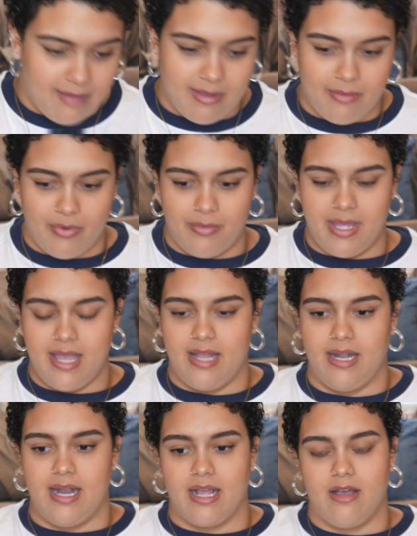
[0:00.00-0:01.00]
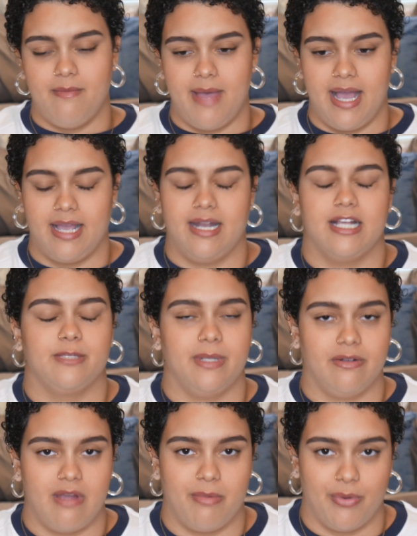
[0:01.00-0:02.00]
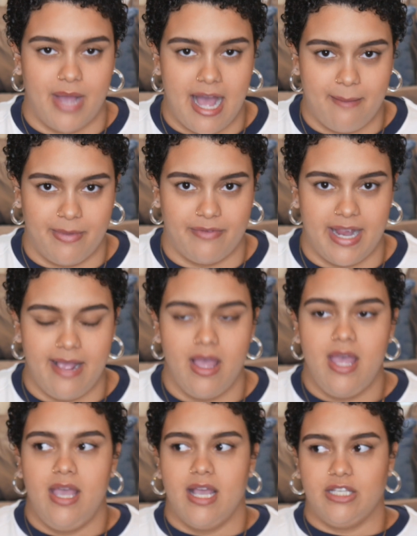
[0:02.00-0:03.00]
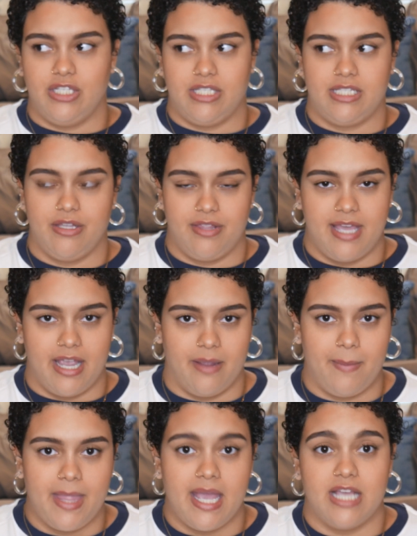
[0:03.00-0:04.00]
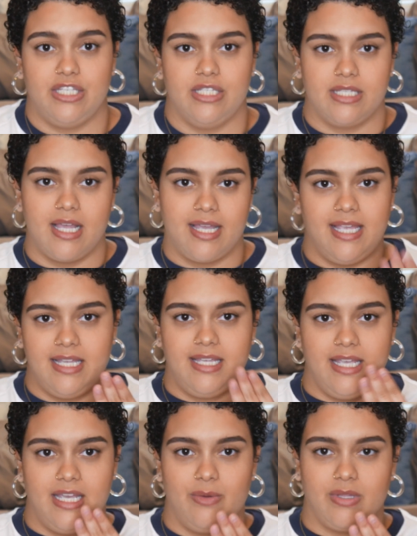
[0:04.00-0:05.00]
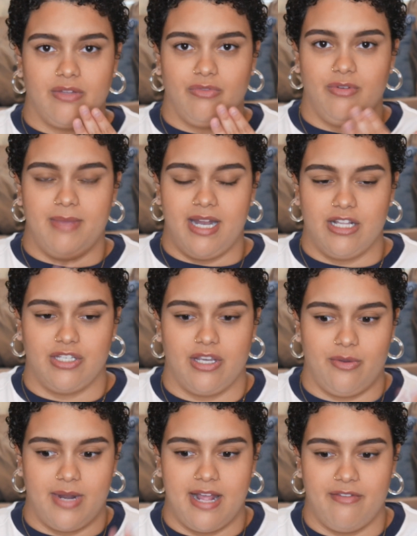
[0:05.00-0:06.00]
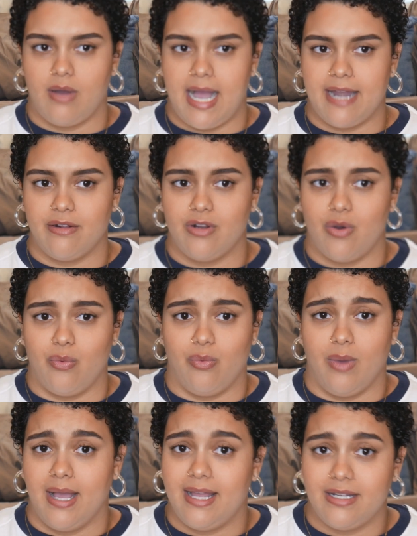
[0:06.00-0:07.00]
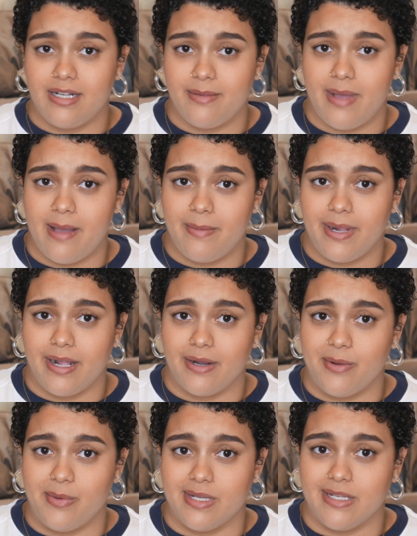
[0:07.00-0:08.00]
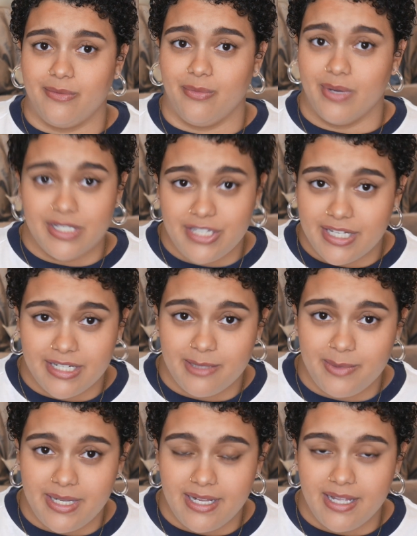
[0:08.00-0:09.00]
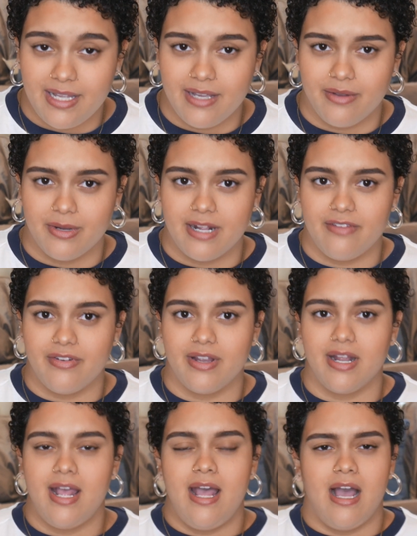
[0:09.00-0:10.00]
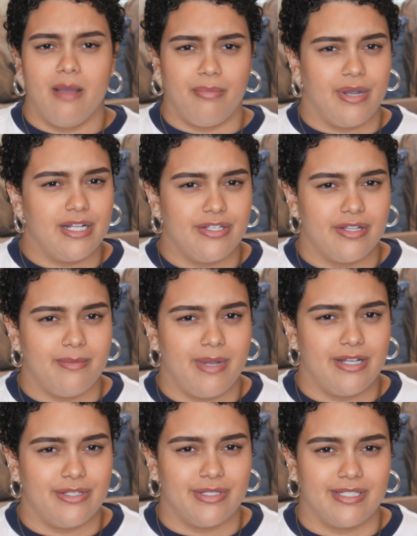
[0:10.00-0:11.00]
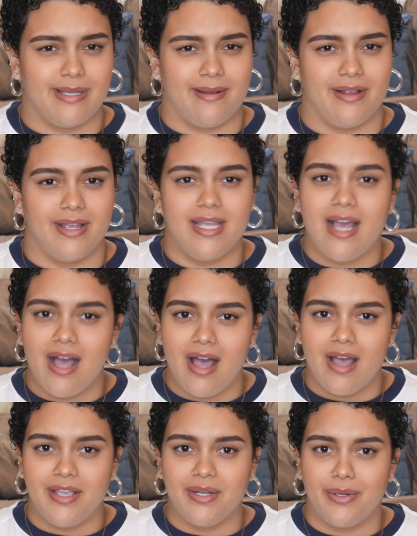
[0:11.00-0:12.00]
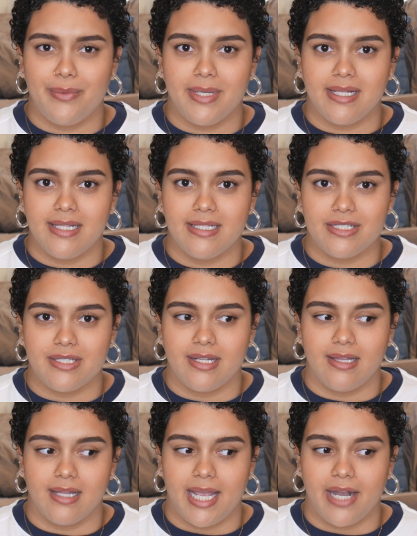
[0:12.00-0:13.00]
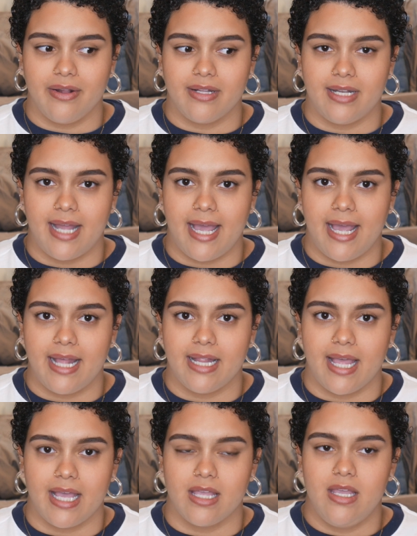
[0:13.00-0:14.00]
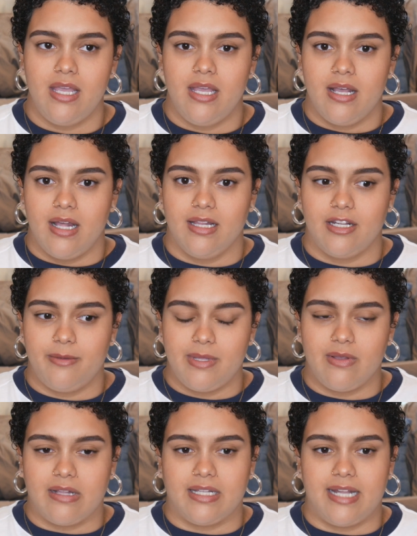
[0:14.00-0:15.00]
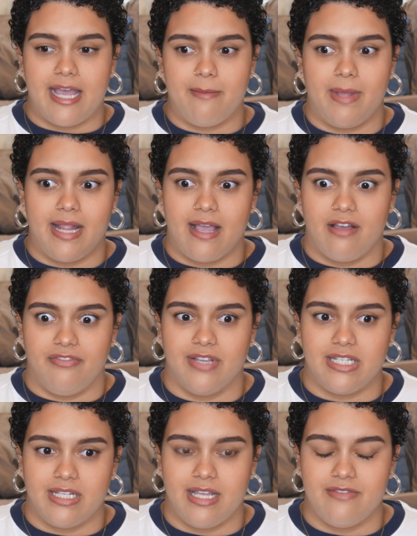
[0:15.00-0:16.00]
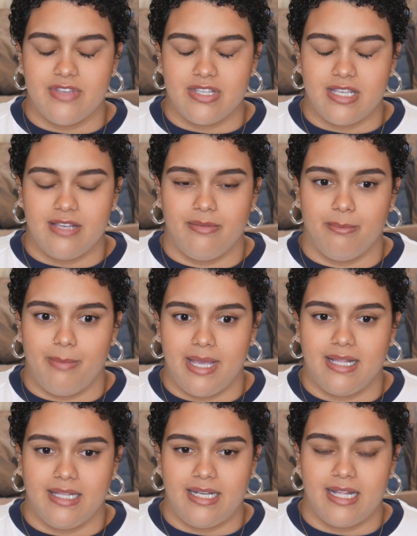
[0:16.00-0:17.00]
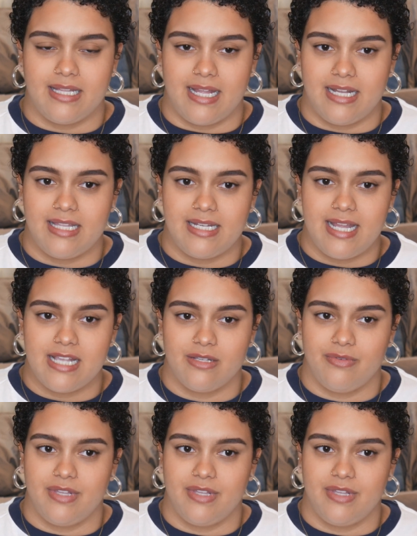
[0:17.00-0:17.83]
my moment, and then I come back and I explain to Robert what happened, right? And she's still there. And she's kikiing with the room manager or whatever. Well, I don't know what ended up happening. I don't know what she ended up eating or whatever. I'm pretty sure the manager explained to her, yeah, you know, we clean the shit later in the day, like a little bit throughout the day, but like officially big clean at the end of the day, so we